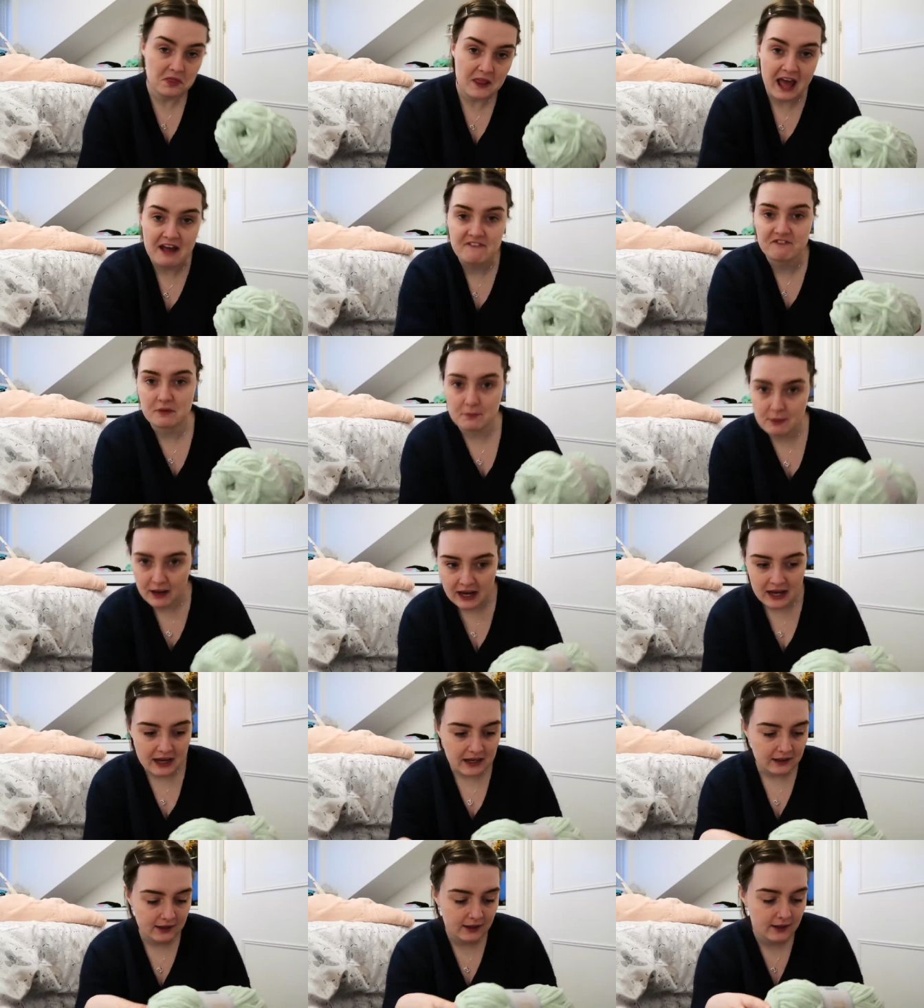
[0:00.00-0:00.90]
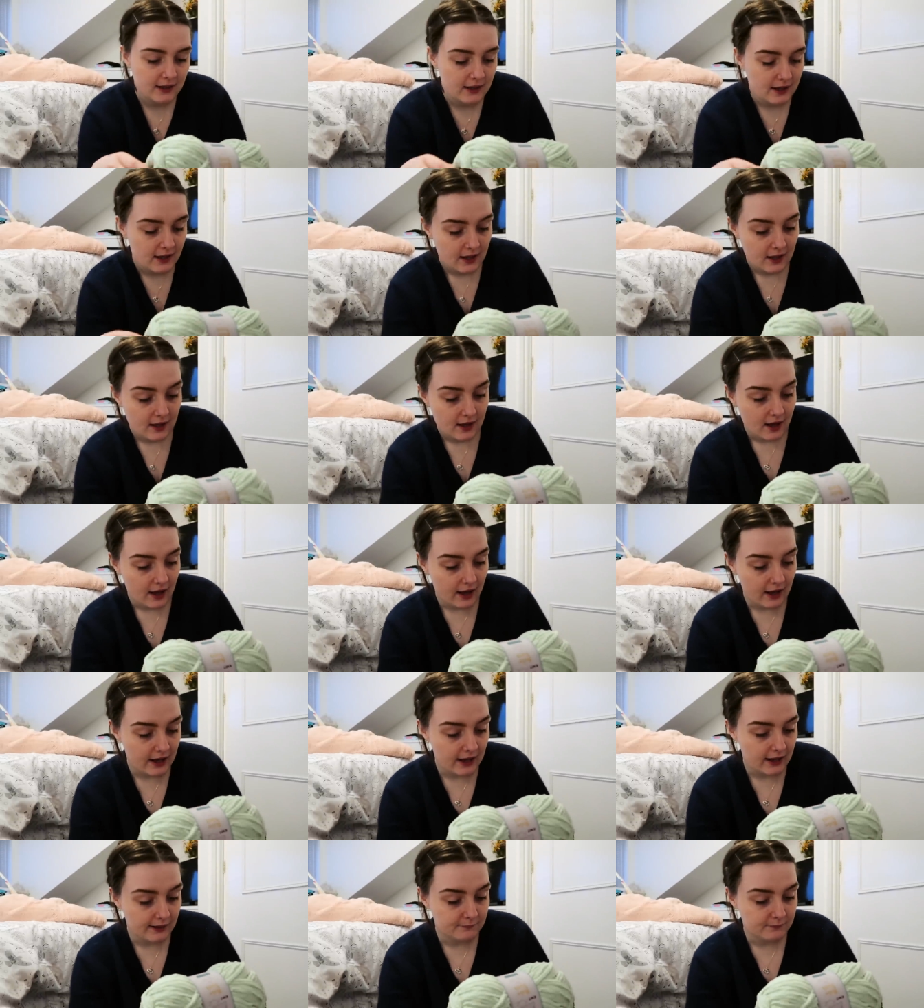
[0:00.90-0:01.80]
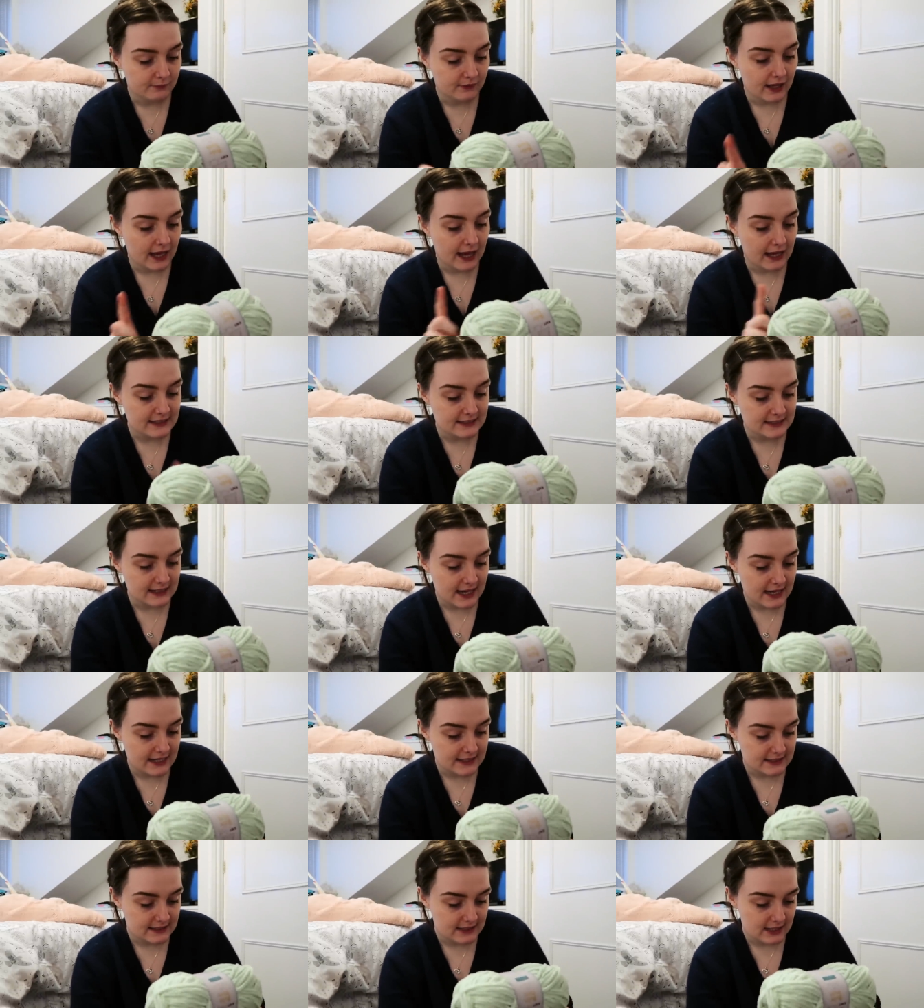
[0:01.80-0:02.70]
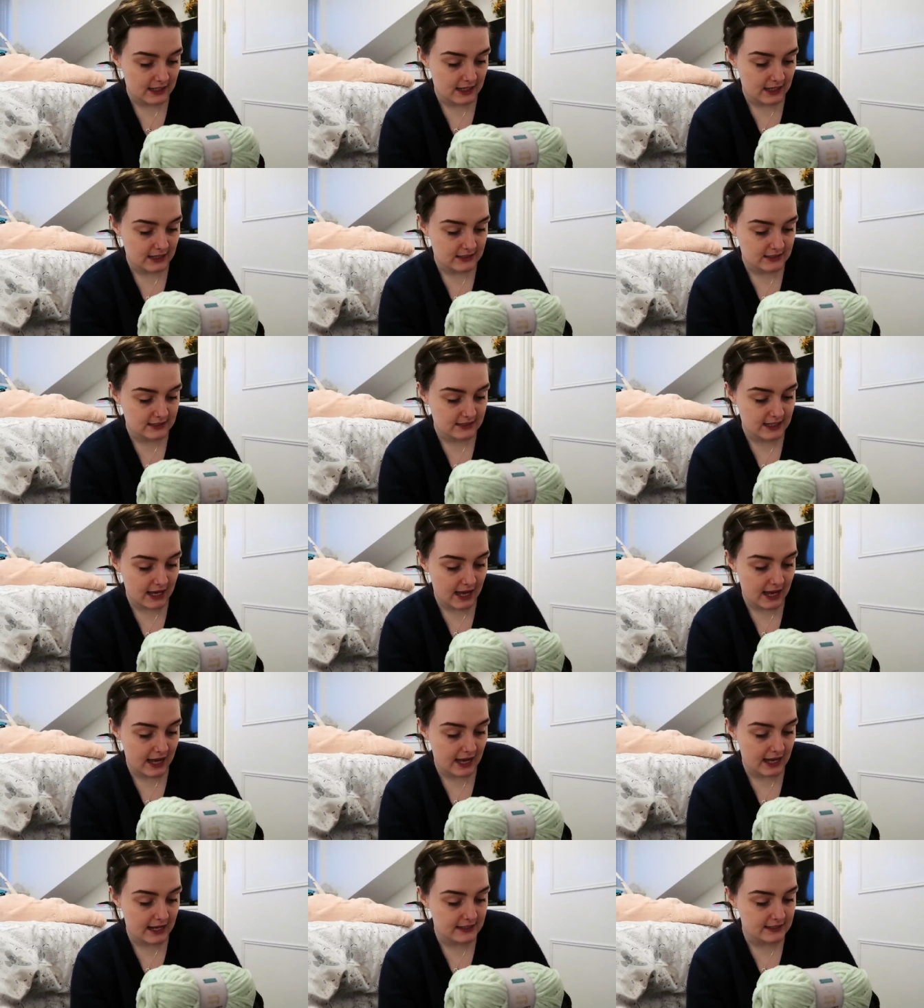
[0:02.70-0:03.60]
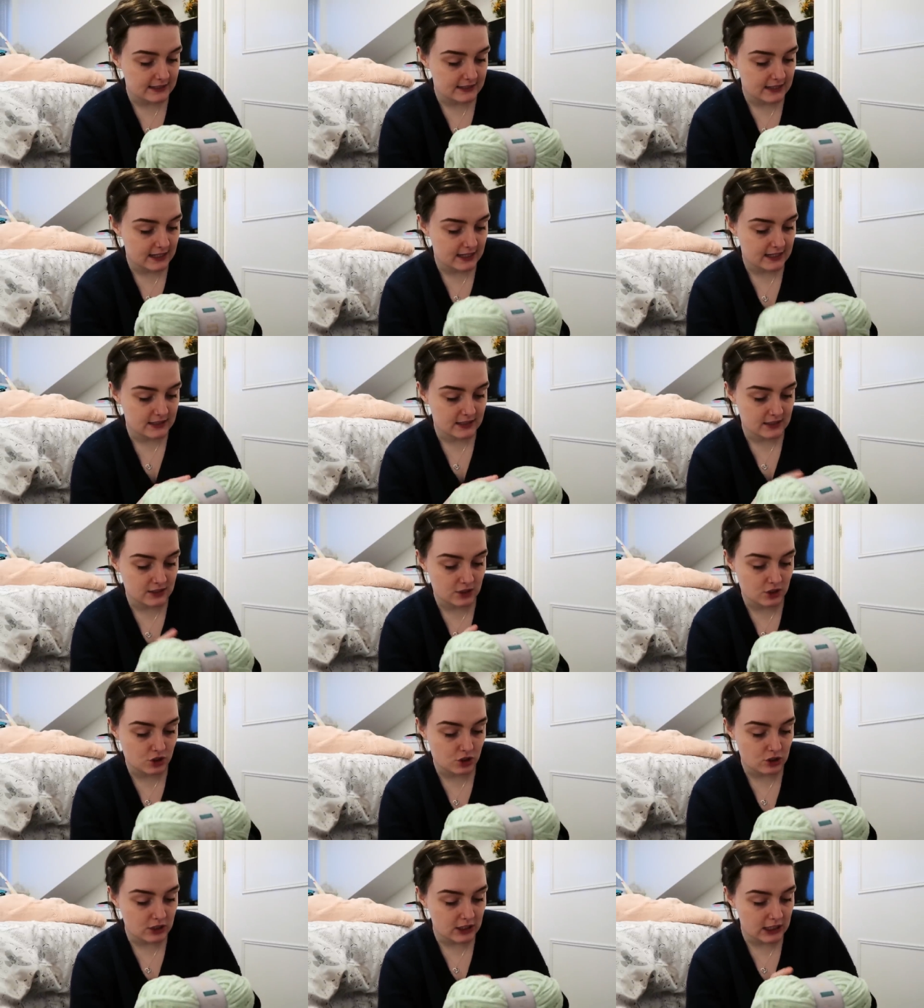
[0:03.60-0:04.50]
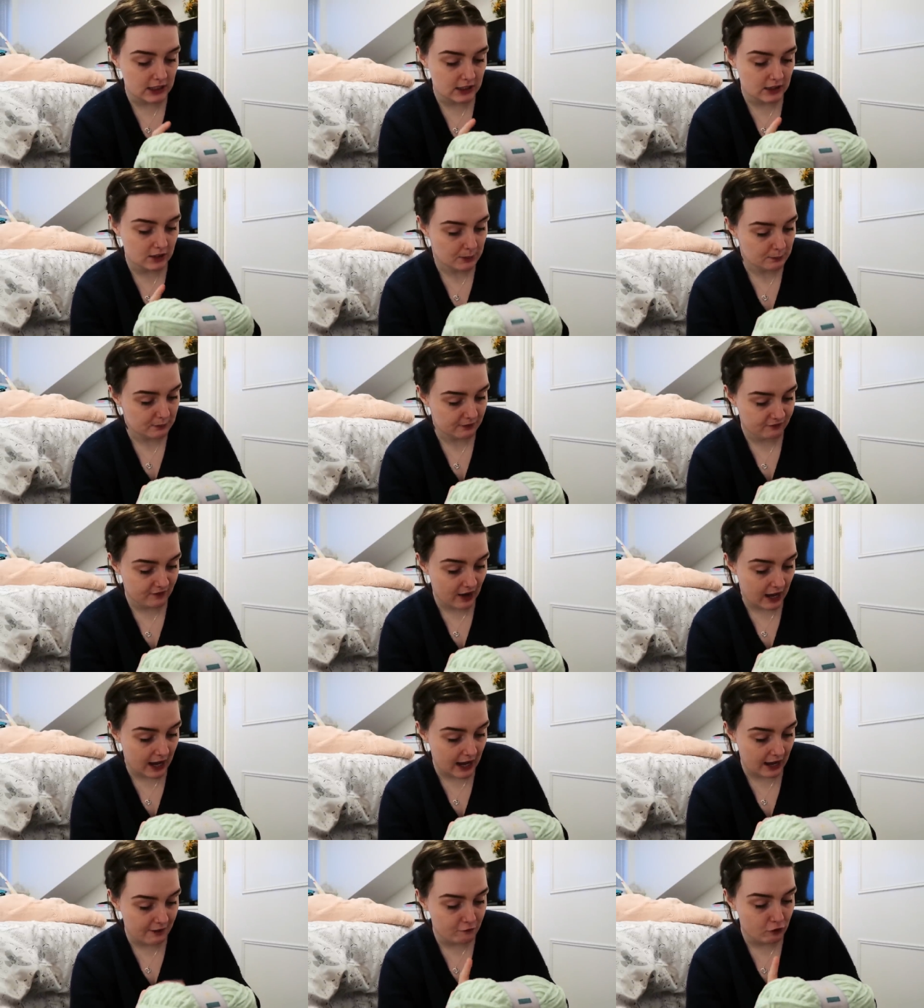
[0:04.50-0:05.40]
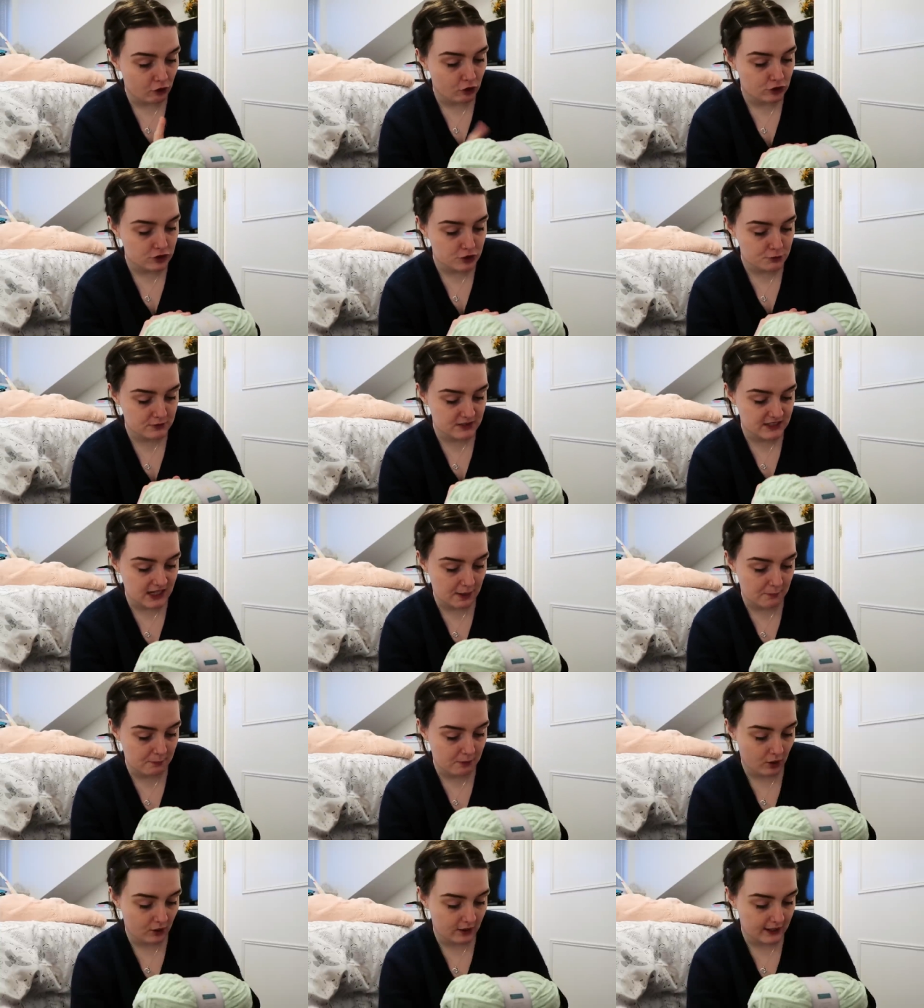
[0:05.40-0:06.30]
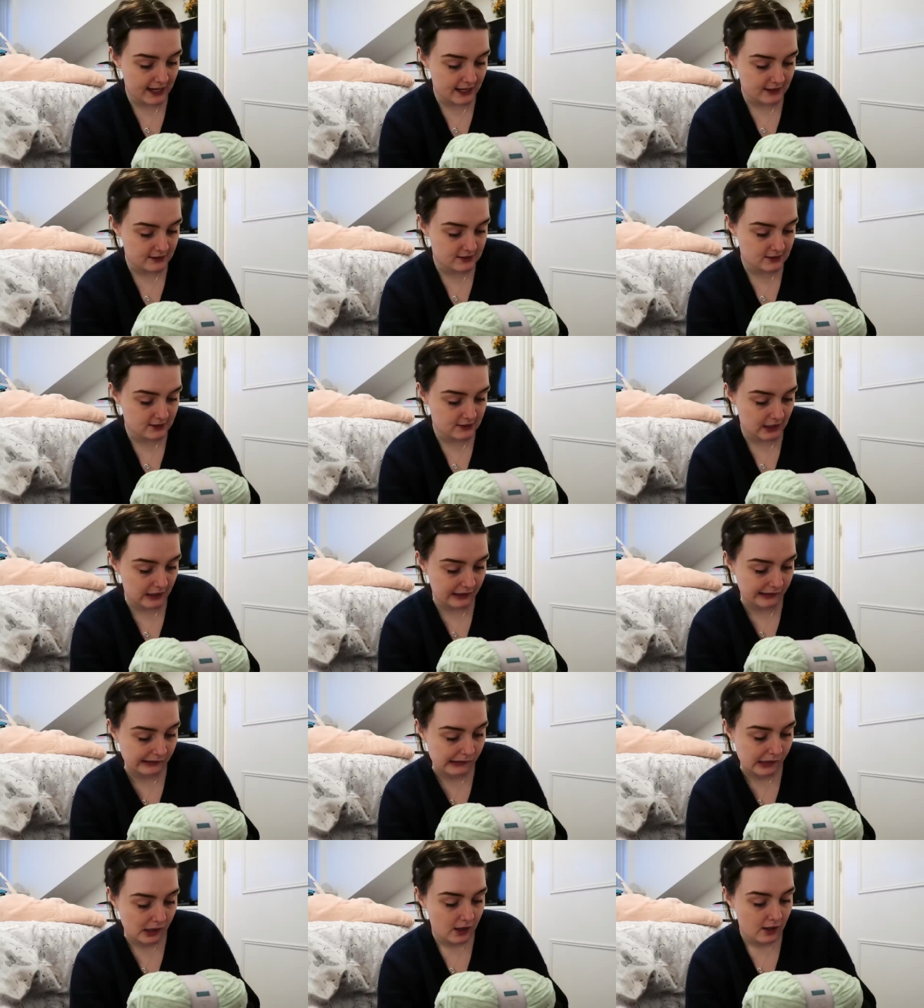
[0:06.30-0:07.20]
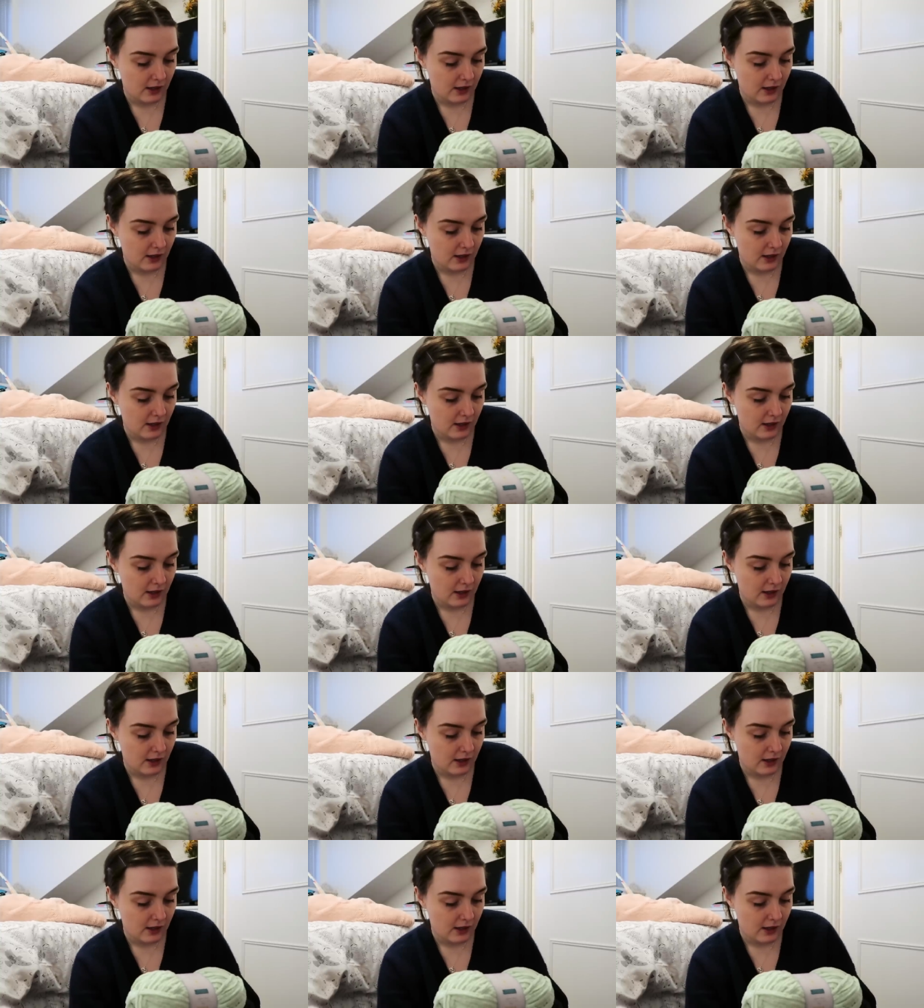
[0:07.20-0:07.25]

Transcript: every pack um, and it says it is a chunky number five 100% polyester